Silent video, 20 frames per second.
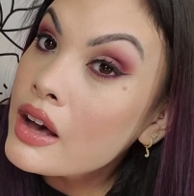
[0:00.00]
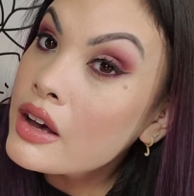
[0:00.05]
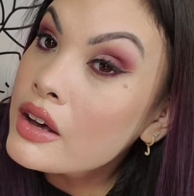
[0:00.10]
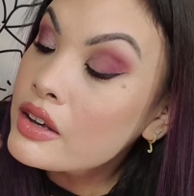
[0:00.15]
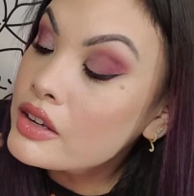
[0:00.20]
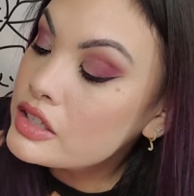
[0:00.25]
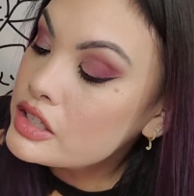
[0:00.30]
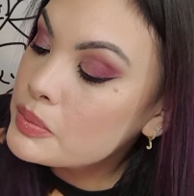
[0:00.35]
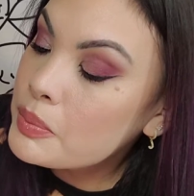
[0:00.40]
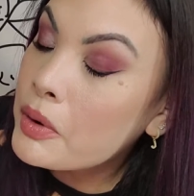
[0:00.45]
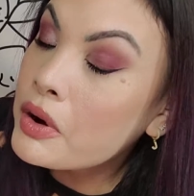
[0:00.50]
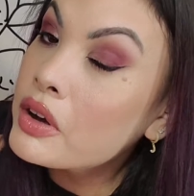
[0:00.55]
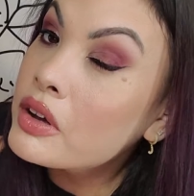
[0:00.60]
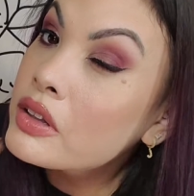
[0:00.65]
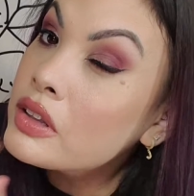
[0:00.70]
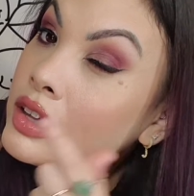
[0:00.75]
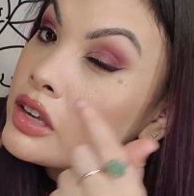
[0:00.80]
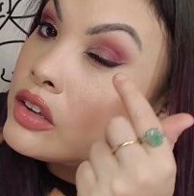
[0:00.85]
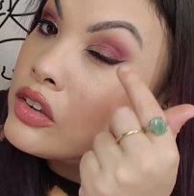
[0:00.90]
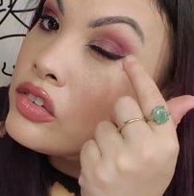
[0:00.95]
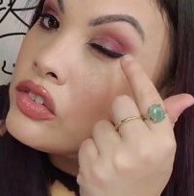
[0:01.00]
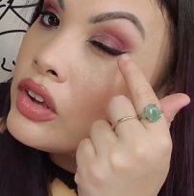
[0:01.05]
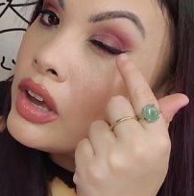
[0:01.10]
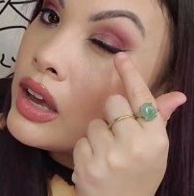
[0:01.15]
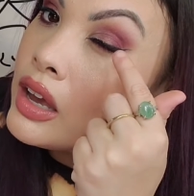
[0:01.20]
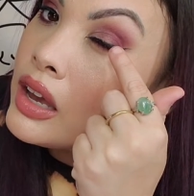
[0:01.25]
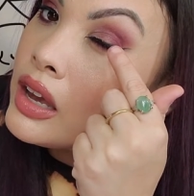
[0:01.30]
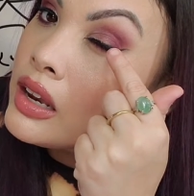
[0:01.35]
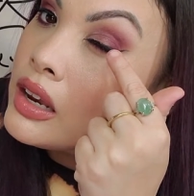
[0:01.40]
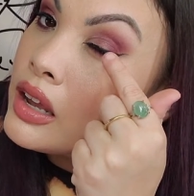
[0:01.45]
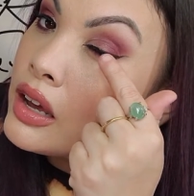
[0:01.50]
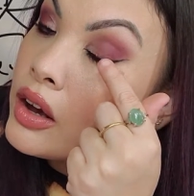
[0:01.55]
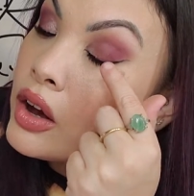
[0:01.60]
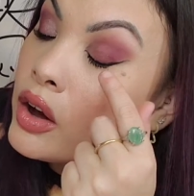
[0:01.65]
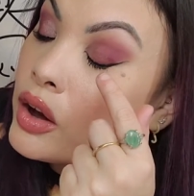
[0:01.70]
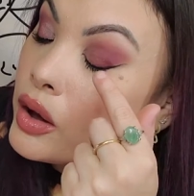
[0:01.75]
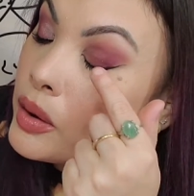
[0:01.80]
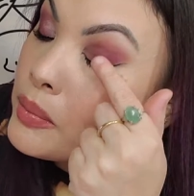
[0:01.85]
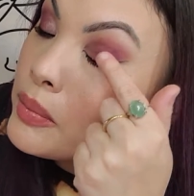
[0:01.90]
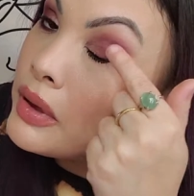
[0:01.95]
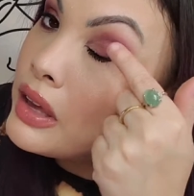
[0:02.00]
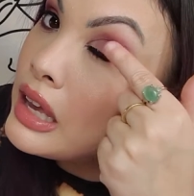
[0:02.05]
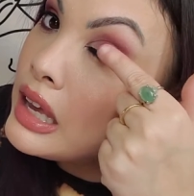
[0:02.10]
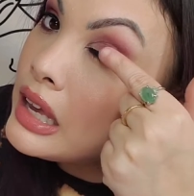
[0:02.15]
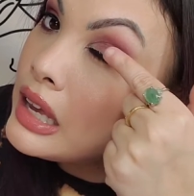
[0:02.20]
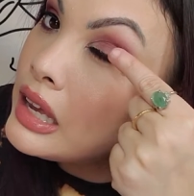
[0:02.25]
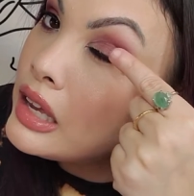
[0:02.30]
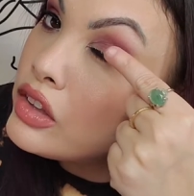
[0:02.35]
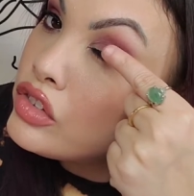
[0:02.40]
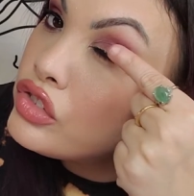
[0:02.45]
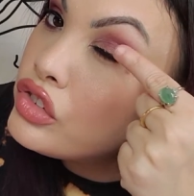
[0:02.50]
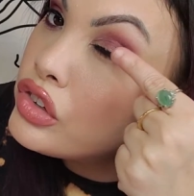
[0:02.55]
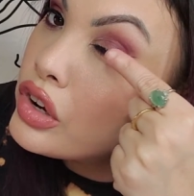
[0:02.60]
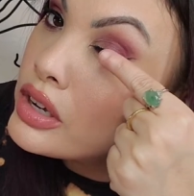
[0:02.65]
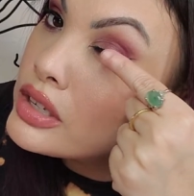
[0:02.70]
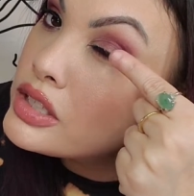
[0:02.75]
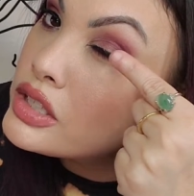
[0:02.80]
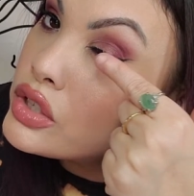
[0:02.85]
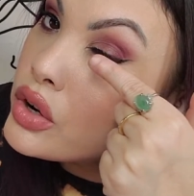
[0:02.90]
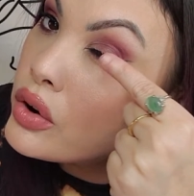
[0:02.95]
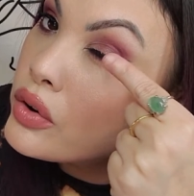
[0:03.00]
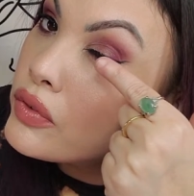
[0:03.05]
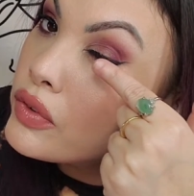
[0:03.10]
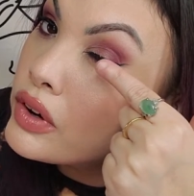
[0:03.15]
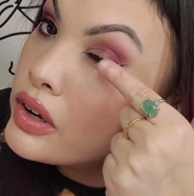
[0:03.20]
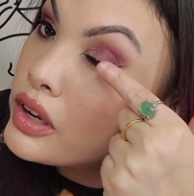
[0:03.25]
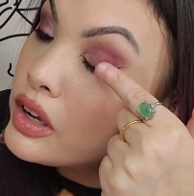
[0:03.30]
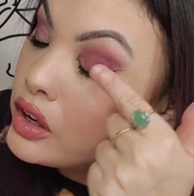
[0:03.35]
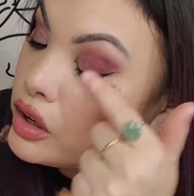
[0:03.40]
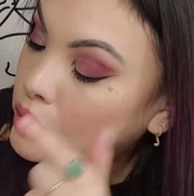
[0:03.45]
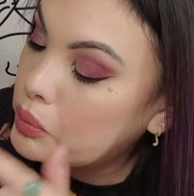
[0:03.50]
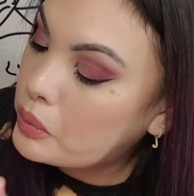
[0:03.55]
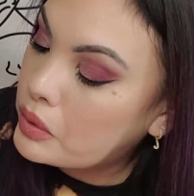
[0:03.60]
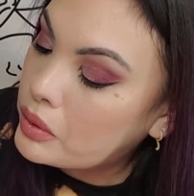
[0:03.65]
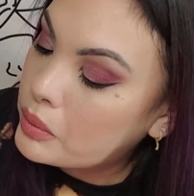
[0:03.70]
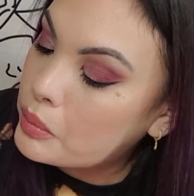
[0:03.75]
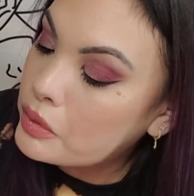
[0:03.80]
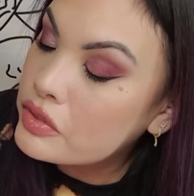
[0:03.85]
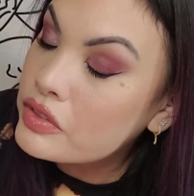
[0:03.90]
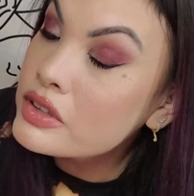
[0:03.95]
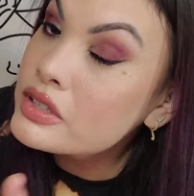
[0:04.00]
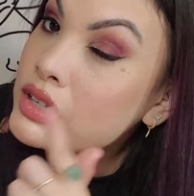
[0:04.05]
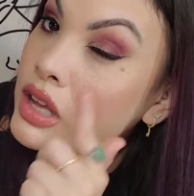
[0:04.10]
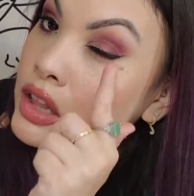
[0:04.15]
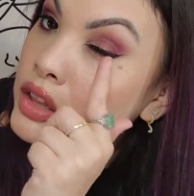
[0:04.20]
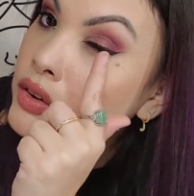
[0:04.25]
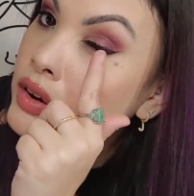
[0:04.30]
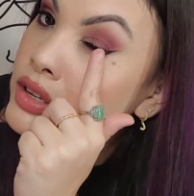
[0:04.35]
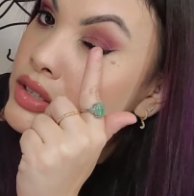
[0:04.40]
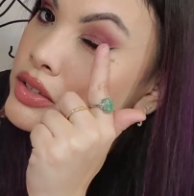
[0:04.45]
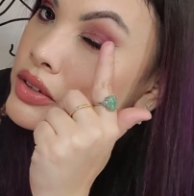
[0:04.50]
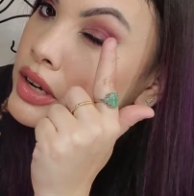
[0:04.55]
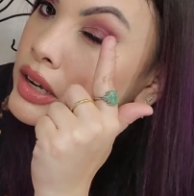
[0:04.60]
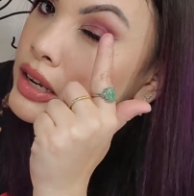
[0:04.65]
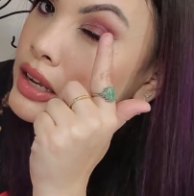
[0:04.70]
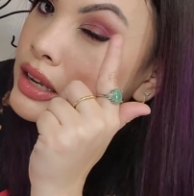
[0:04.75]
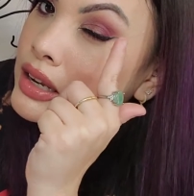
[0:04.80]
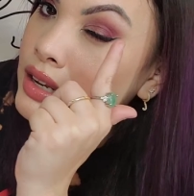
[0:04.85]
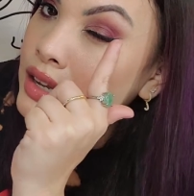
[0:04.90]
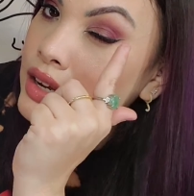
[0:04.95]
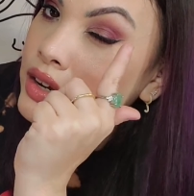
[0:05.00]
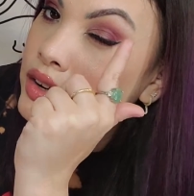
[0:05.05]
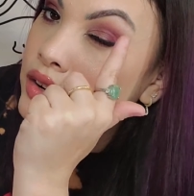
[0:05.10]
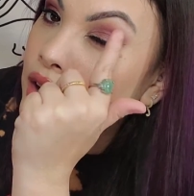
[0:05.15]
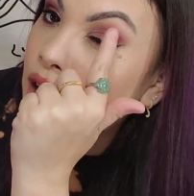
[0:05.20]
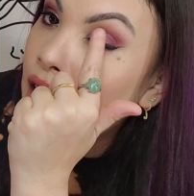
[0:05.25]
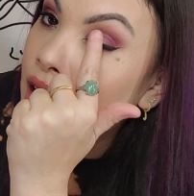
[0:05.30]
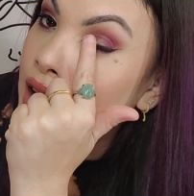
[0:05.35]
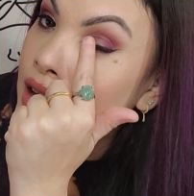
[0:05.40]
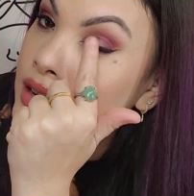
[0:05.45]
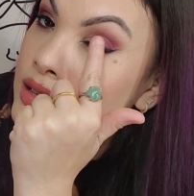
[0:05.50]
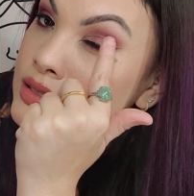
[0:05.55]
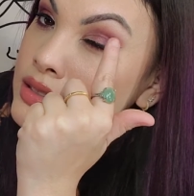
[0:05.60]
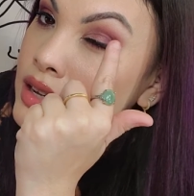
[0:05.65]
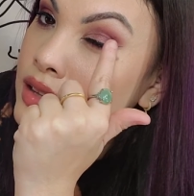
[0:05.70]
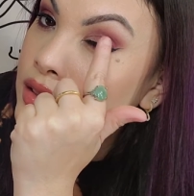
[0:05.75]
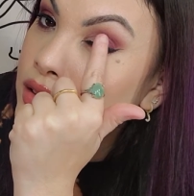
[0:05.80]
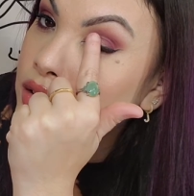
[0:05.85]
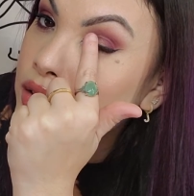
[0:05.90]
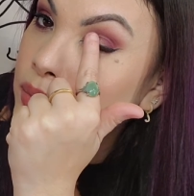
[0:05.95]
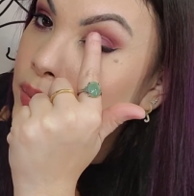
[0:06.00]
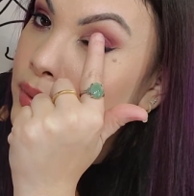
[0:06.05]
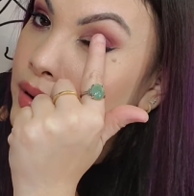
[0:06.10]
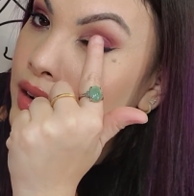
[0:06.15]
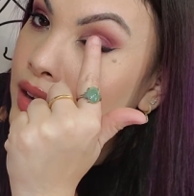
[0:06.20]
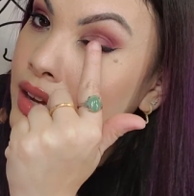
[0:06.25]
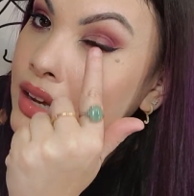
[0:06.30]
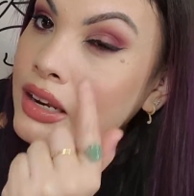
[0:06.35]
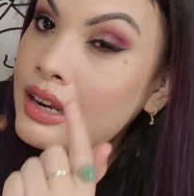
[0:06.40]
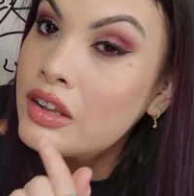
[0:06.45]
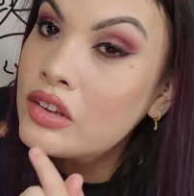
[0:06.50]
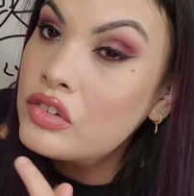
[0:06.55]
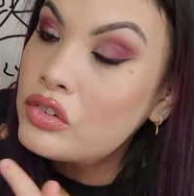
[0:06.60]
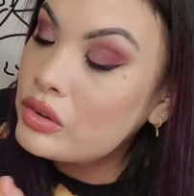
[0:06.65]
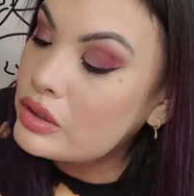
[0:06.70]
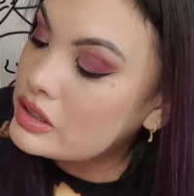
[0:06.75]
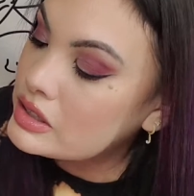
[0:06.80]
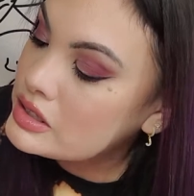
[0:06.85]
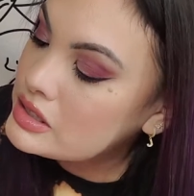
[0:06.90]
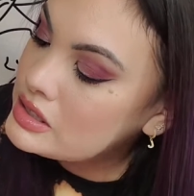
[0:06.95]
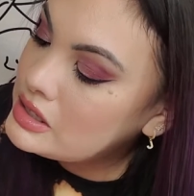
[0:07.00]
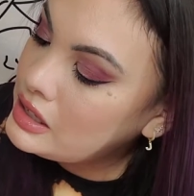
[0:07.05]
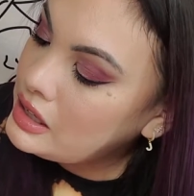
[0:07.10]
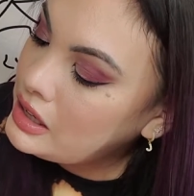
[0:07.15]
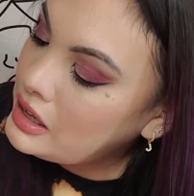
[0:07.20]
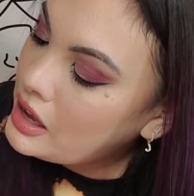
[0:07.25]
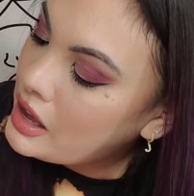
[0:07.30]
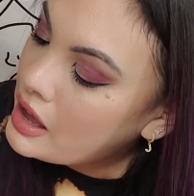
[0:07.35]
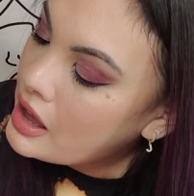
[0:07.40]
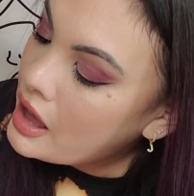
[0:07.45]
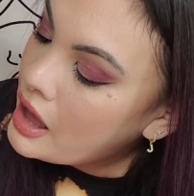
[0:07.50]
sparkling shade just over here, where with this color I took it in here and a little bit in, as you can see.